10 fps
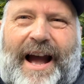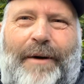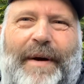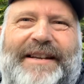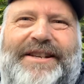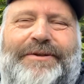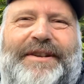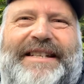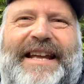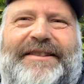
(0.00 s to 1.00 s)
I went to
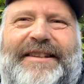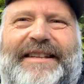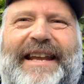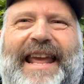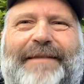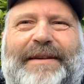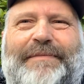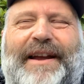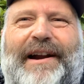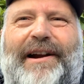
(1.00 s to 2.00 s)
the tent that they gave me
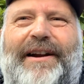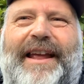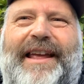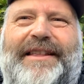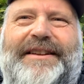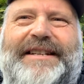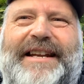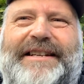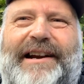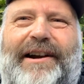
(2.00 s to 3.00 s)
there in the
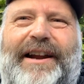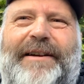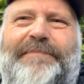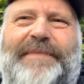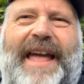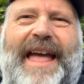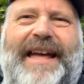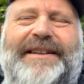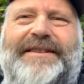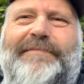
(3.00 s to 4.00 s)
tent area
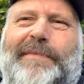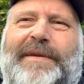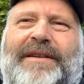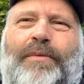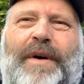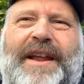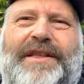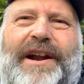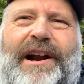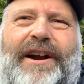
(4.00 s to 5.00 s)
and went in
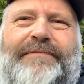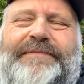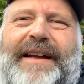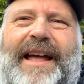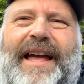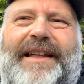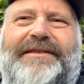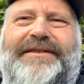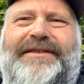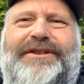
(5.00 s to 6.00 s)
there
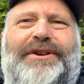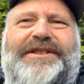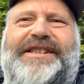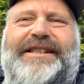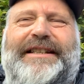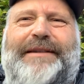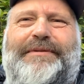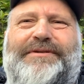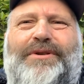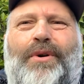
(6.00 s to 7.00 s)
and couldn't sleep. It
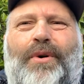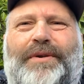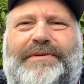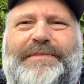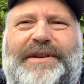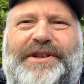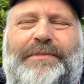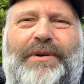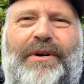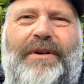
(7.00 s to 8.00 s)
was cold. It was
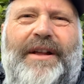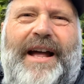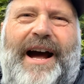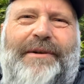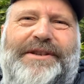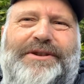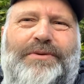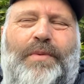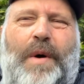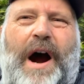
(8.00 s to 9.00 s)
miserable. I was too
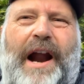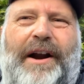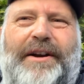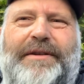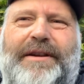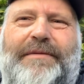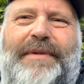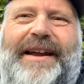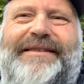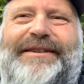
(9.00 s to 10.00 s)
wired,
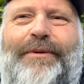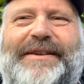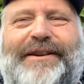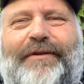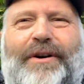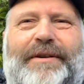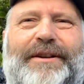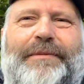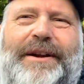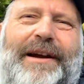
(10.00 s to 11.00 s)
but I told myself, oh, you
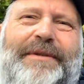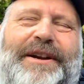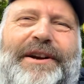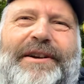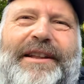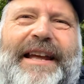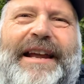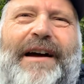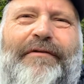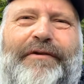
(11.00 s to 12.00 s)
know, I'm going to come in here and lay
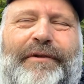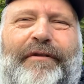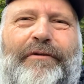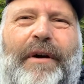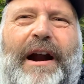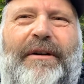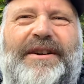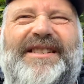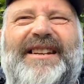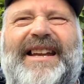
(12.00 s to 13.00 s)
down for 3 or 4
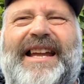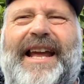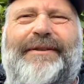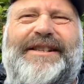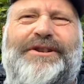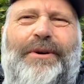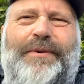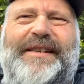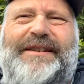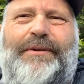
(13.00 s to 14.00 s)
hours. It was
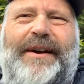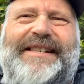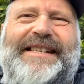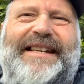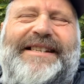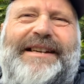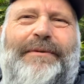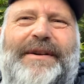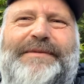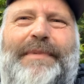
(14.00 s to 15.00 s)
noisy because I
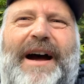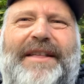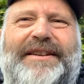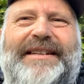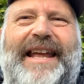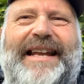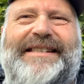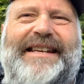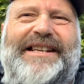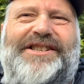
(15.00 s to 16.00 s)
was by the aid
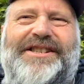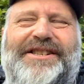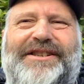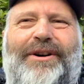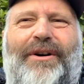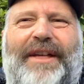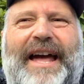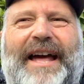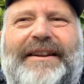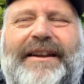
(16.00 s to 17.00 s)
stations and all
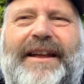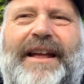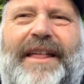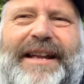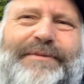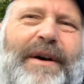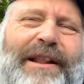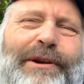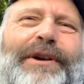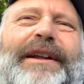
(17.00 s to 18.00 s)
that. That's why I
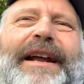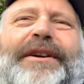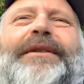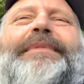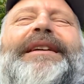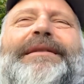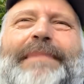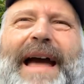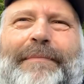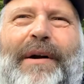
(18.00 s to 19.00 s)
learned later to be in the
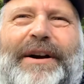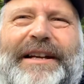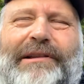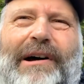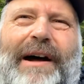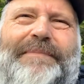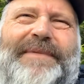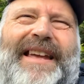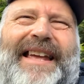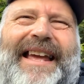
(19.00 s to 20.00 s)
back parking lot.
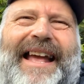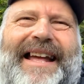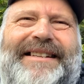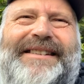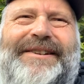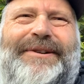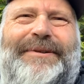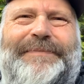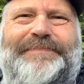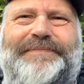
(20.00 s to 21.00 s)
And
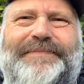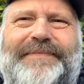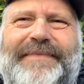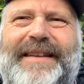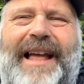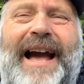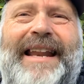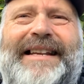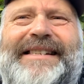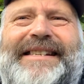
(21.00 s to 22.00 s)
so I
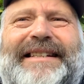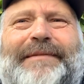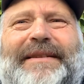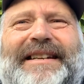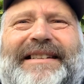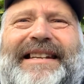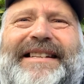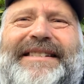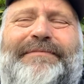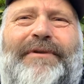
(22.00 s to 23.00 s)
didn't sleep. I did
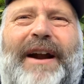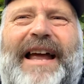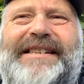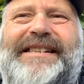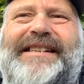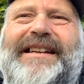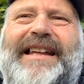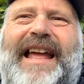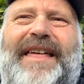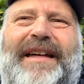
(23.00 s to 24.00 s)
get some rest.
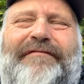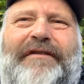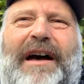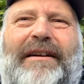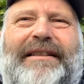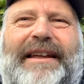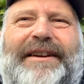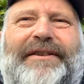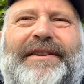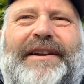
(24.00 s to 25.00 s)
And then finally
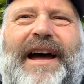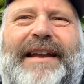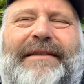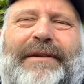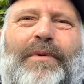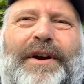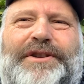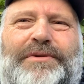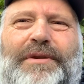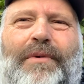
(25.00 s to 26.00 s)
later in the night, like 1 or
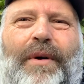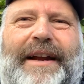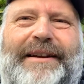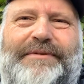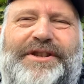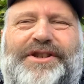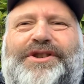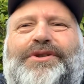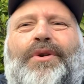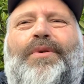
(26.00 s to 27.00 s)
2 in the morning, it was
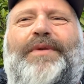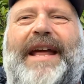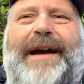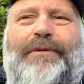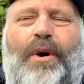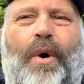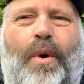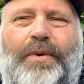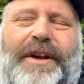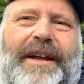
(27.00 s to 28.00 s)
just so damn
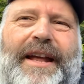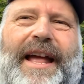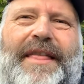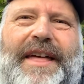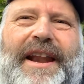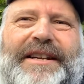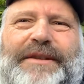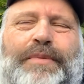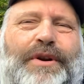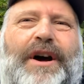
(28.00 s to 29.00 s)
cold that I
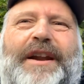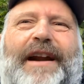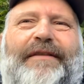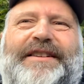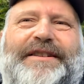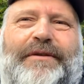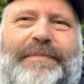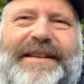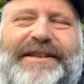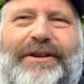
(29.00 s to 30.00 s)
just put on every single
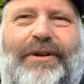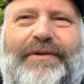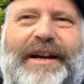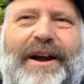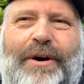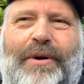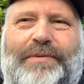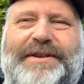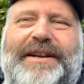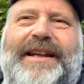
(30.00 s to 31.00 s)
piece of clothing I
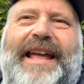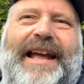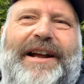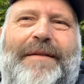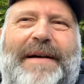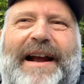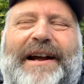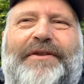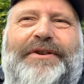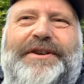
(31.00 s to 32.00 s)
owned and got back
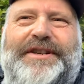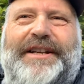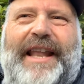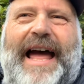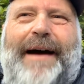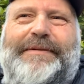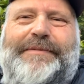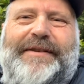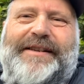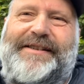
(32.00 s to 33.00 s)
out there and did laps
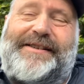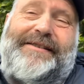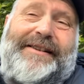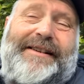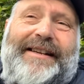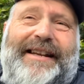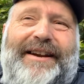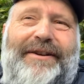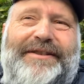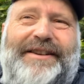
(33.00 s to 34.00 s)
because, you
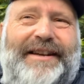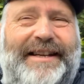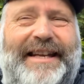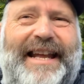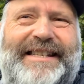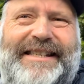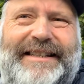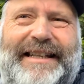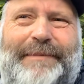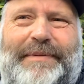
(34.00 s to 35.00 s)
know, it's like you can't
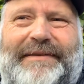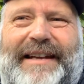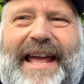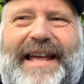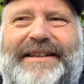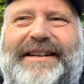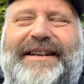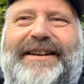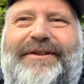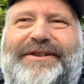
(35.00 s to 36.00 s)
sleep and,
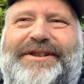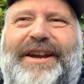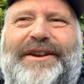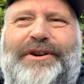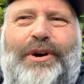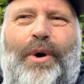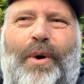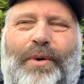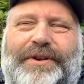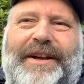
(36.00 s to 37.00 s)
you know, it's, and you're
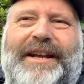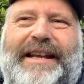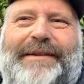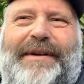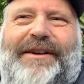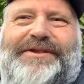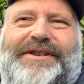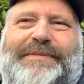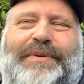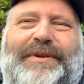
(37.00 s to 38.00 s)
cold. You might as well
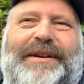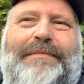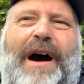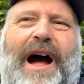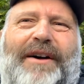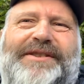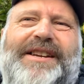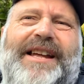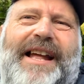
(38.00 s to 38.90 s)
just put in miles.